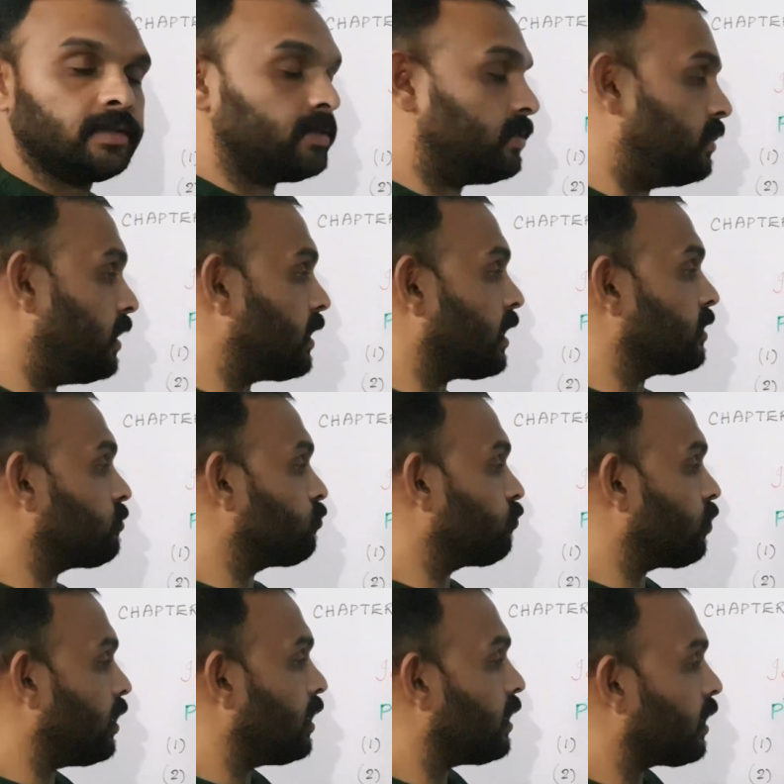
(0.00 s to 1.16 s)
there are
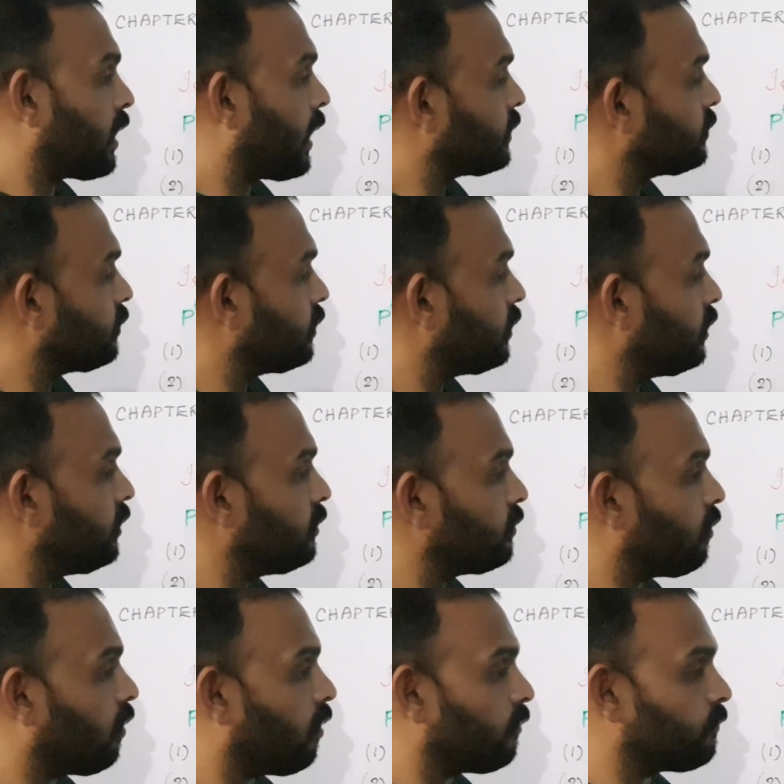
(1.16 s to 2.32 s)
three categories
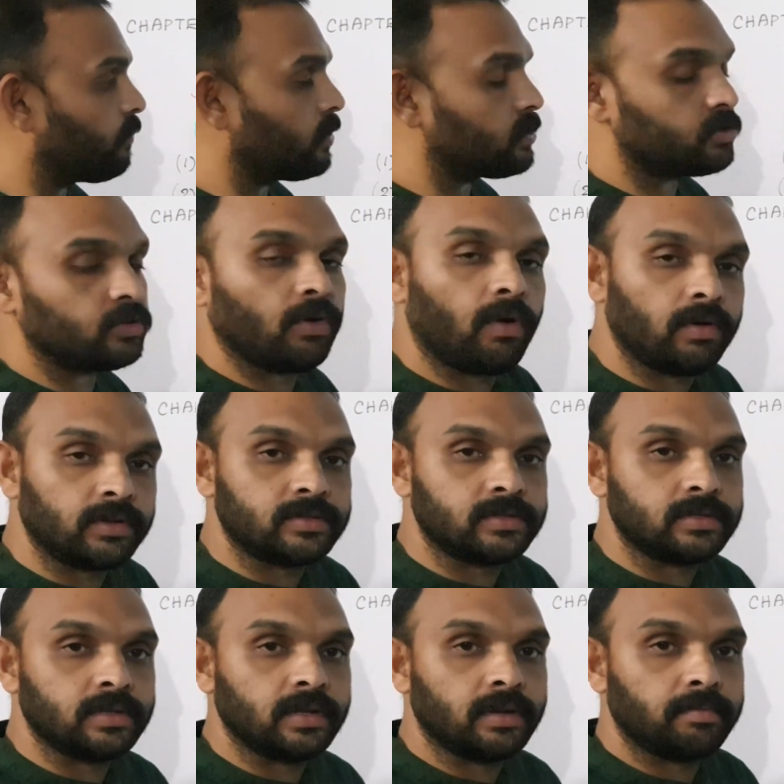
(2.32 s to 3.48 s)
of
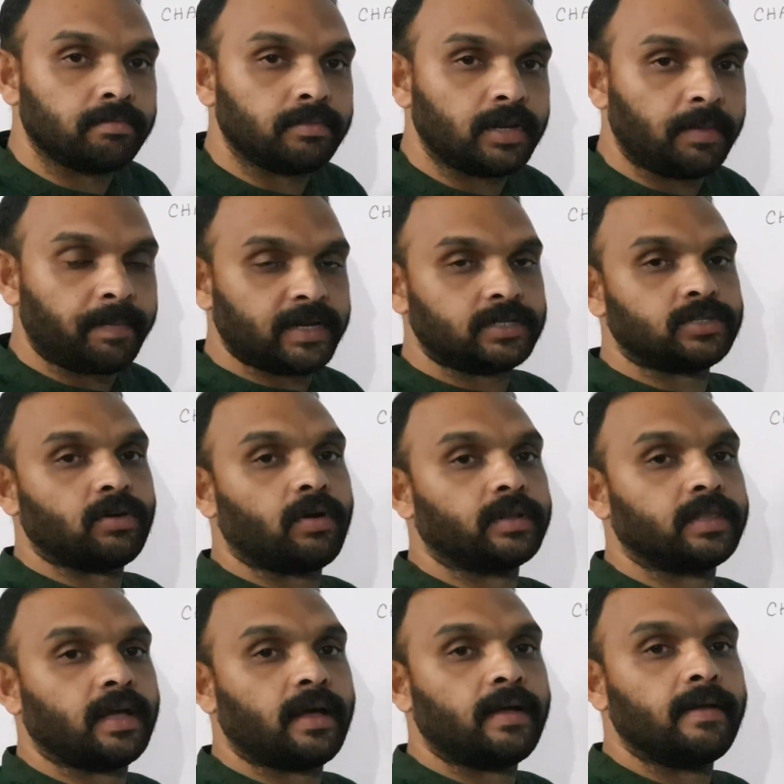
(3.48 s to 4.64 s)
salts, depends on
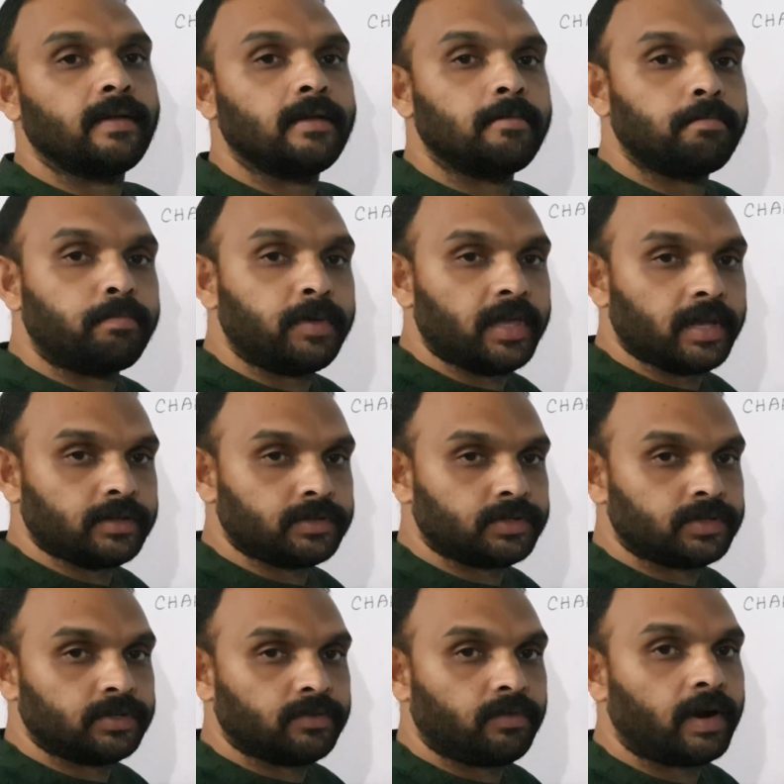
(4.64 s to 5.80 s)
the
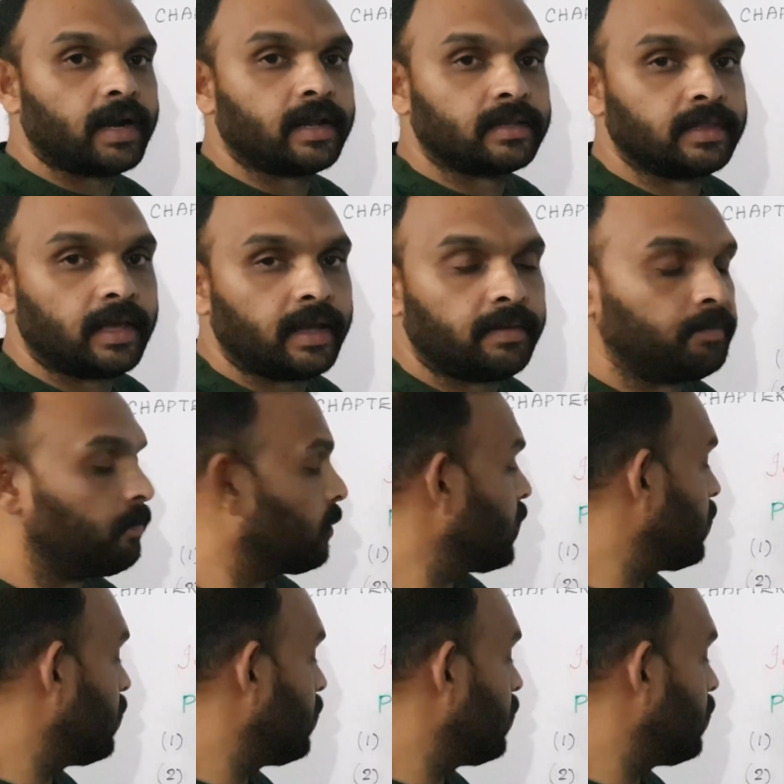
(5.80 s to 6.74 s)
pH. What are they?